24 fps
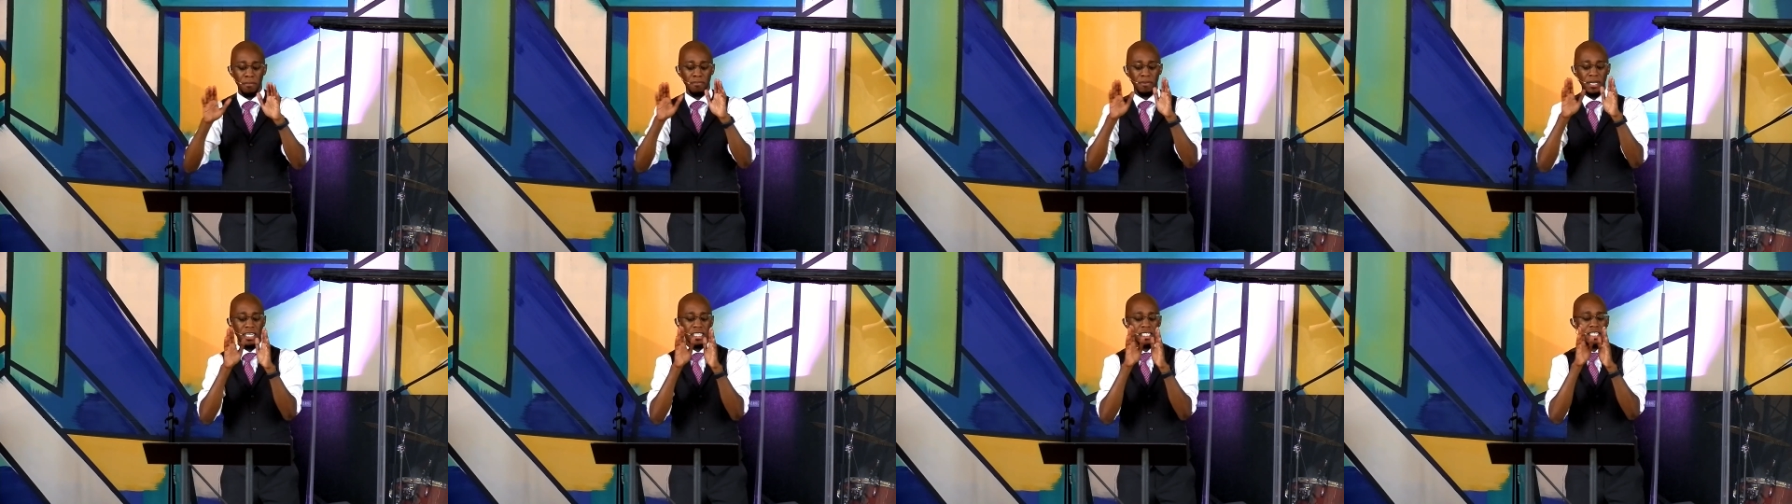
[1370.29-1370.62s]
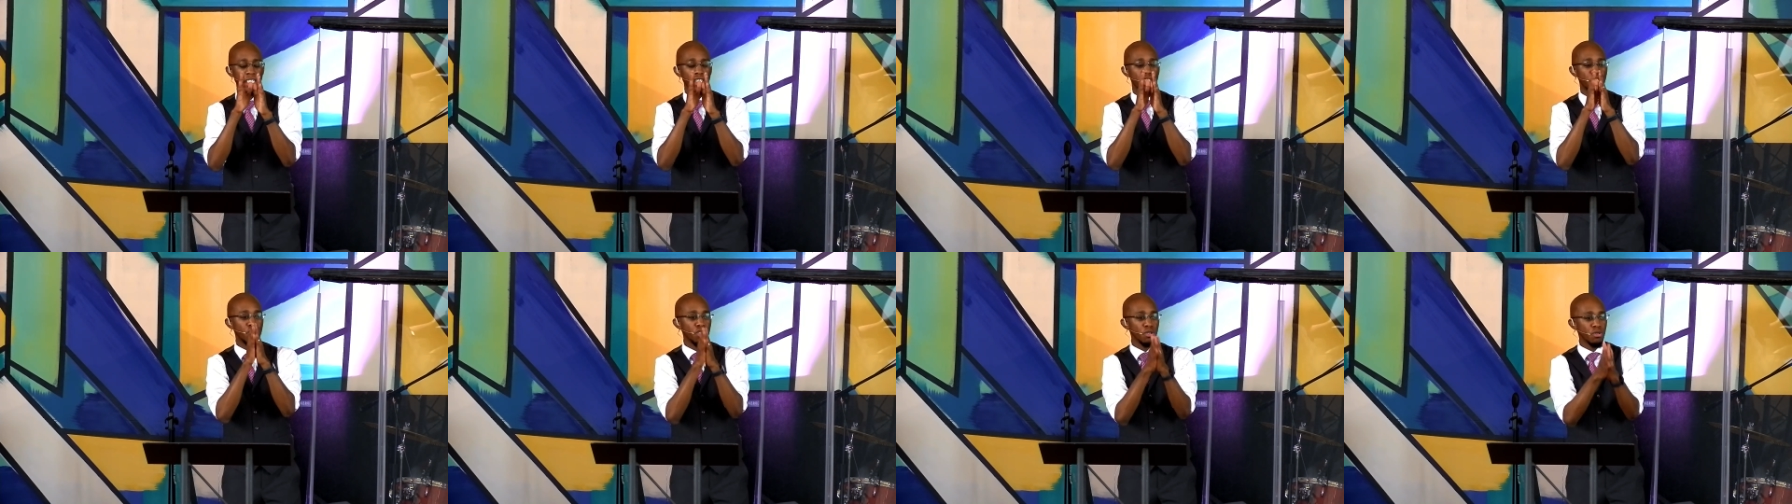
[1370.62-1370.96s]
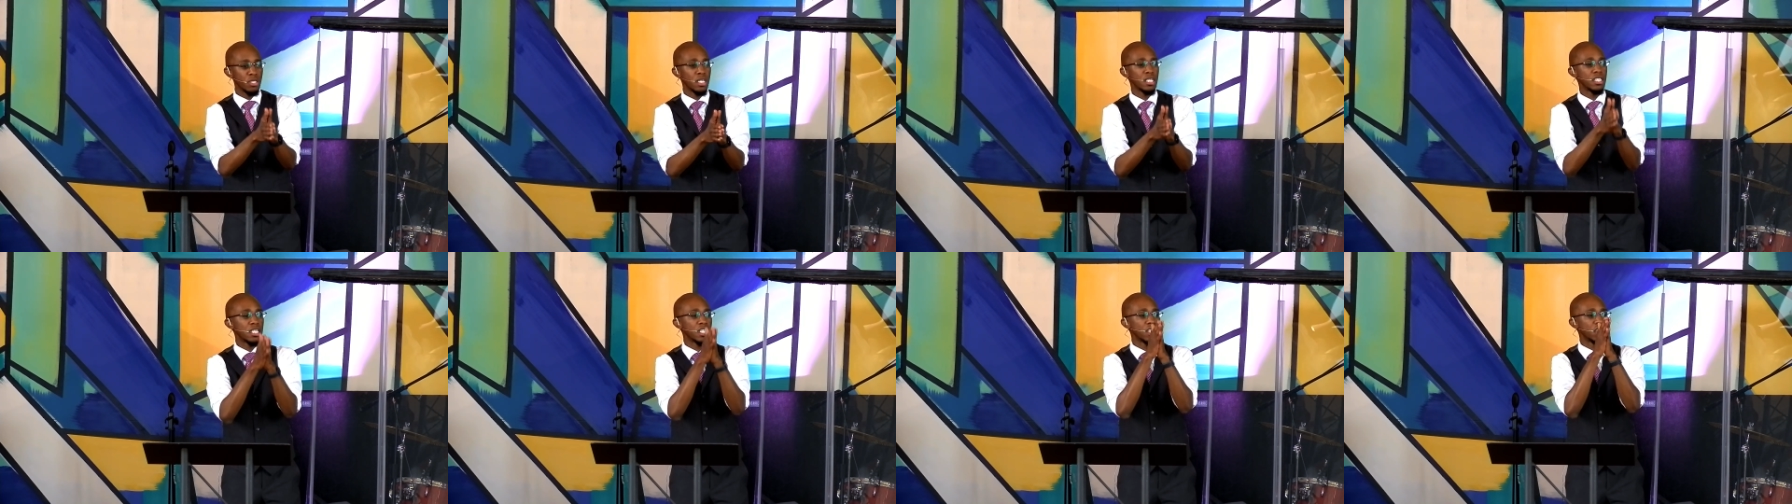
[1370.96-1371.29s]
but because he
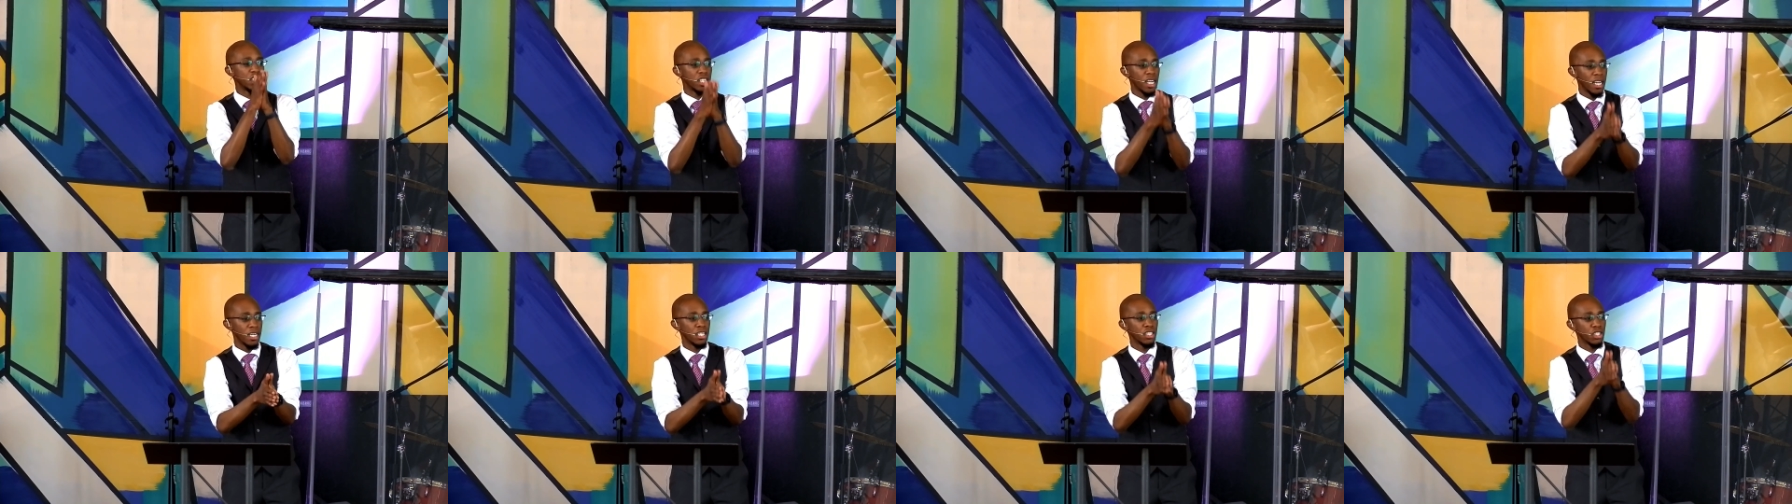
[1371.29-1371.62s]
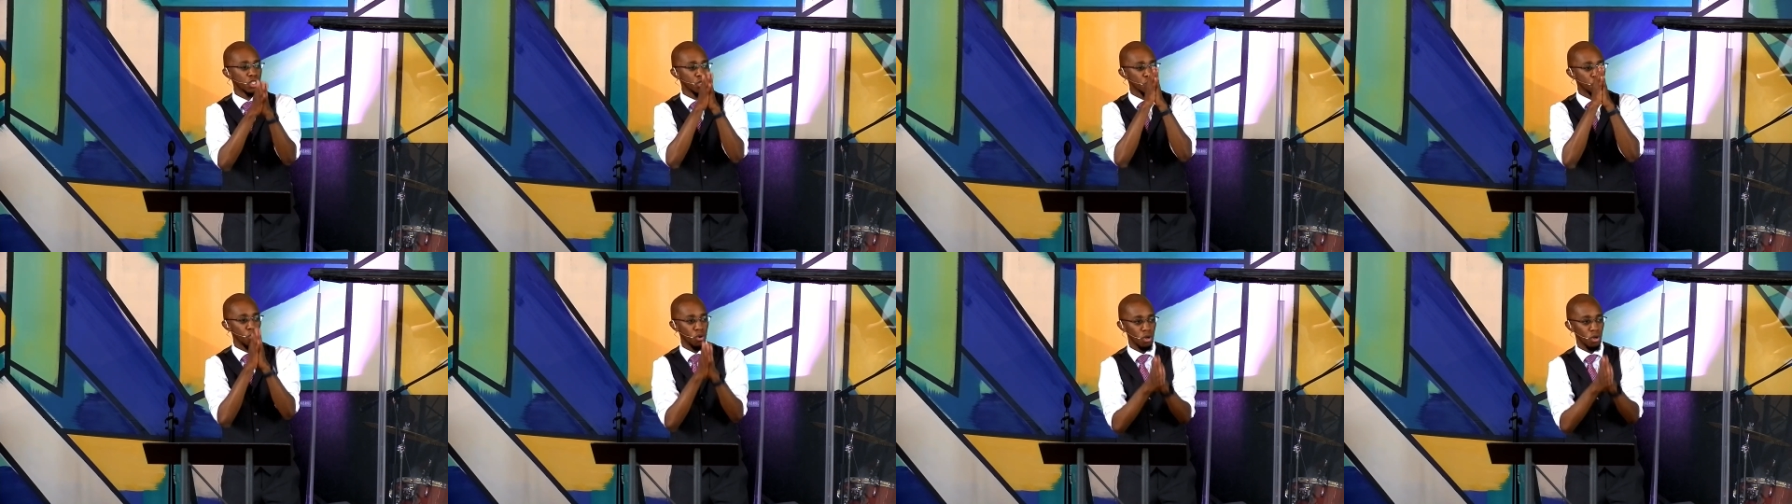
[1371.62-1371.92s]
chooses to change the